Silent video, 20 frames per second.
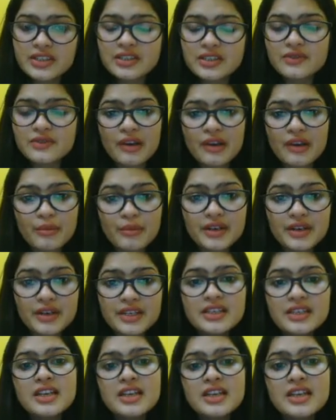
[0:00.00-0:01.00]
just
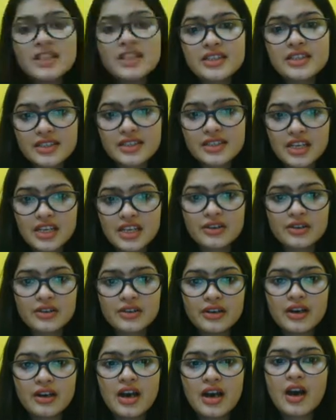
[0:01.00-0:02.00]
feminine singular.